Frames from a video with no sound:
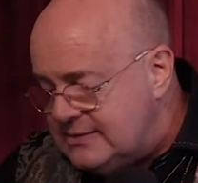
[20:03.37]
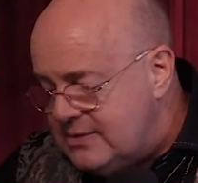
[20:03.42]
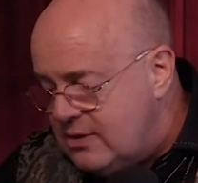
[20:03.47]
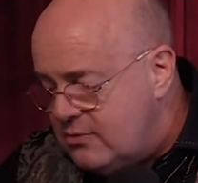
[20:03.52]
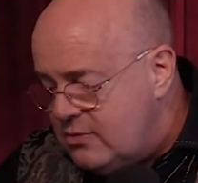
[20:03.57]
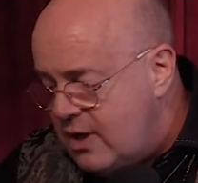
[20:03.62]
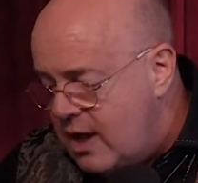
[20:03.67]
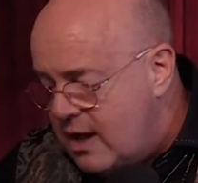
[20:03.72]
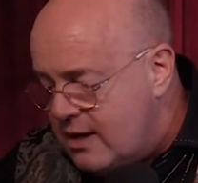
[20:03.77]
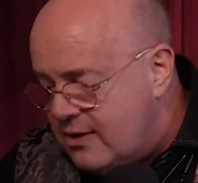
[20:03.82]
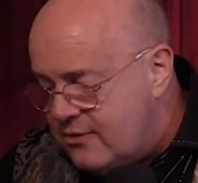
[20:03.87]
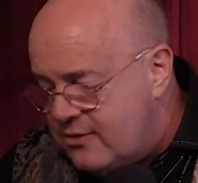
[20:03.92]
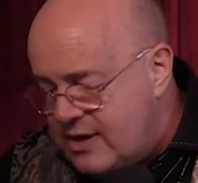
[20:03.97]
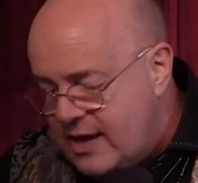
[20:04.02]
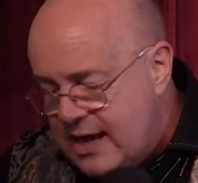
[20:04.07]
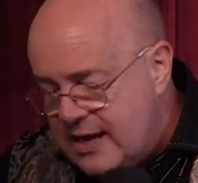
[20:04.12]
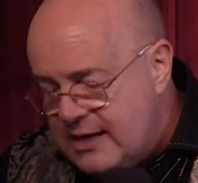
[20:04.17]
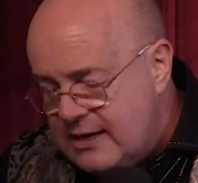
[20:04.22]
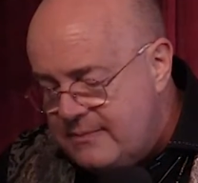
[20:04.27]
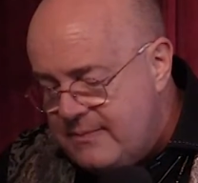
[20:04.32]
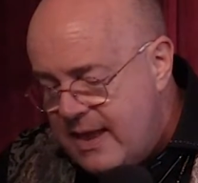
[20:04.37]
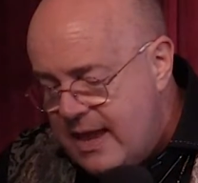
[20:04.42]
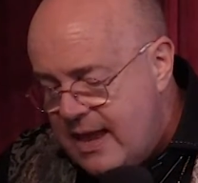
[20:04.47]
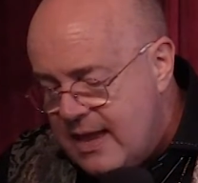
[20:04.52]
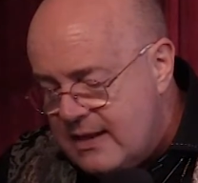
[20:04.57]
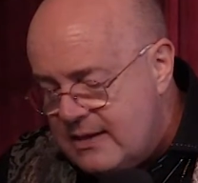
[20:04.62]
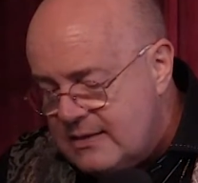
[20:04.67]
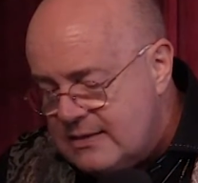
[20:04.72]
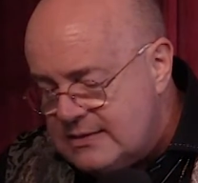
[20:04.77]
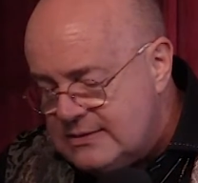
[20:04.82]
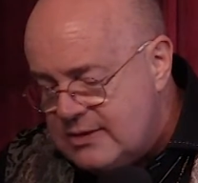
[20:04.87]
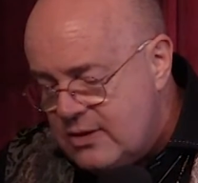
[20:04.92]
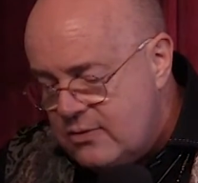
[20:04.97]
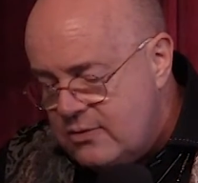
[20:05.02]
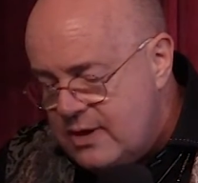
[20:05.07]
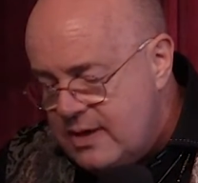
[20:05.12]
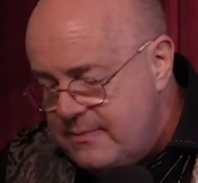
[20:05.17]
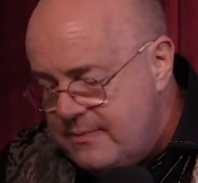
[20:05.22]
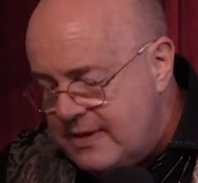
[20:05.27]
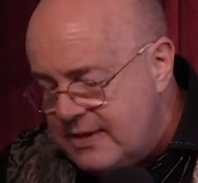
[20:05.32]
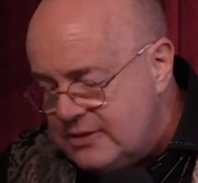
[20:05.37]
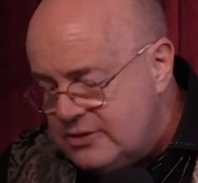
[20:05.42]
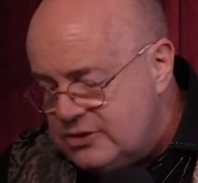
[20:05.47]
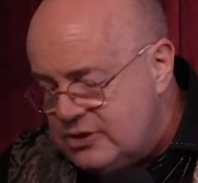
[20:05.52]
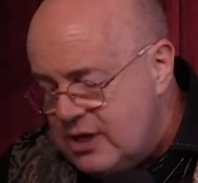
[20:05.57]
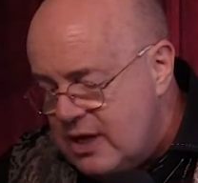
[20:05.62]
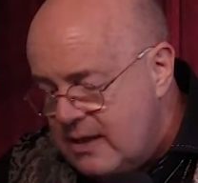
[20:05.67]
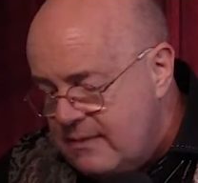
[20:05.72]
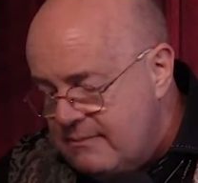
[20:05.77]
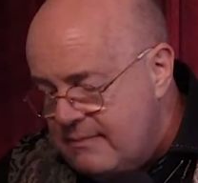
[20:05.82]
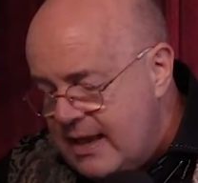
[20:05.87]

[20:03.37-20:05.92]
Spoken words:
So God created man in his own image.